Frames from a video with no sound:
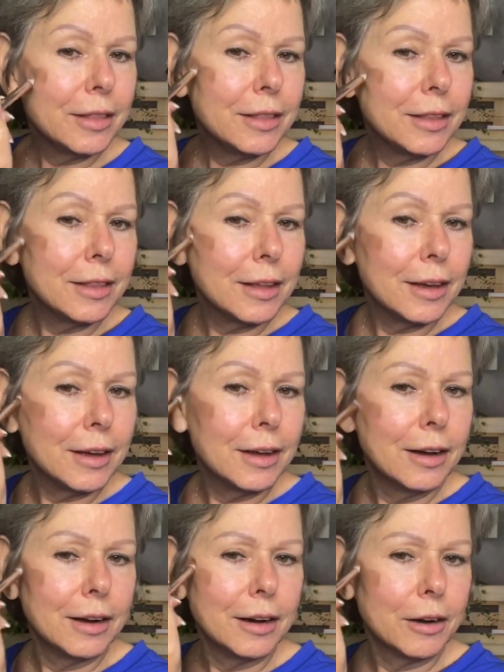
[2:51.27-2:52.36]

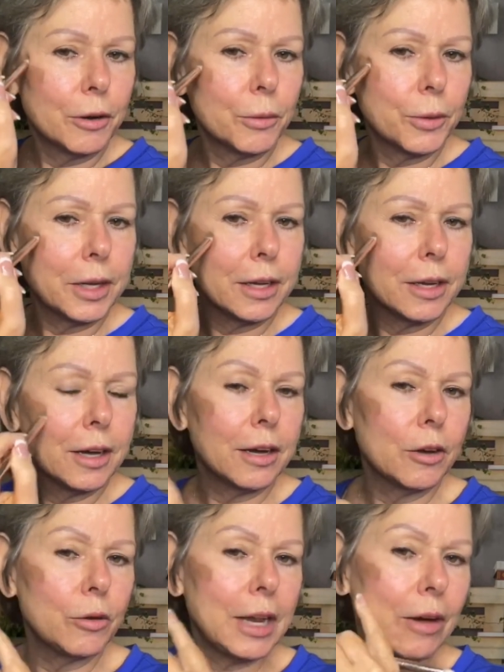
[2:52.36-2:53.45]
There we
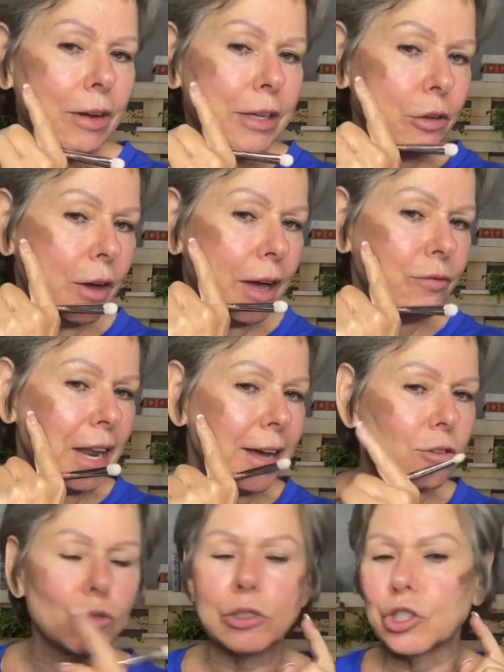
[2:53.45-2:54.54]
go. Now I do have
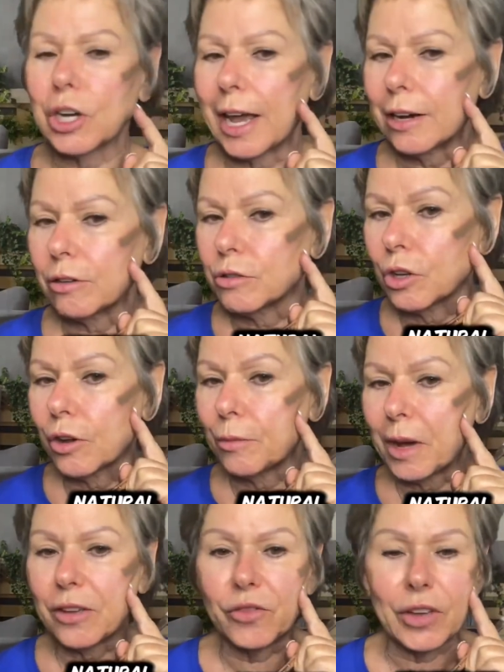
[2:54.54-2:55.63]
natural shadows
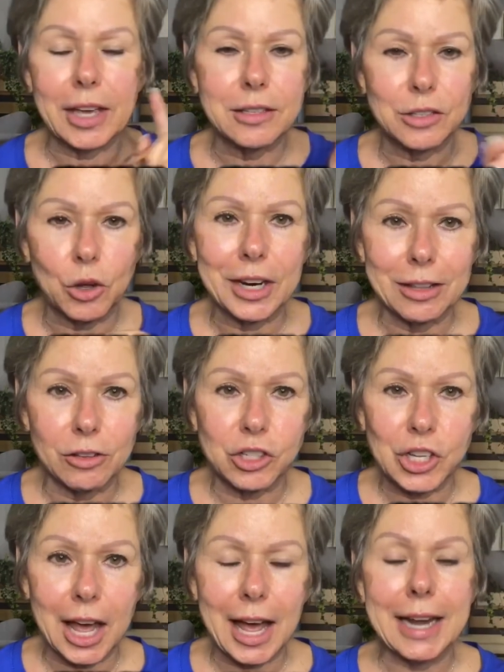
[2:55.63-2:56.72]
on my face on either
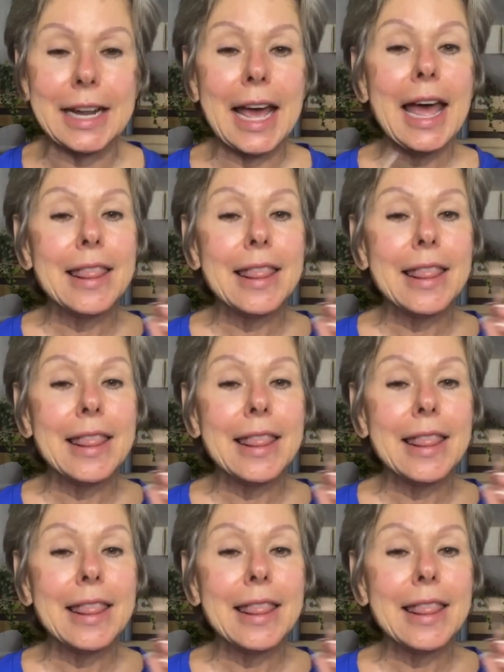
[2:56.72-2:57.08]
side.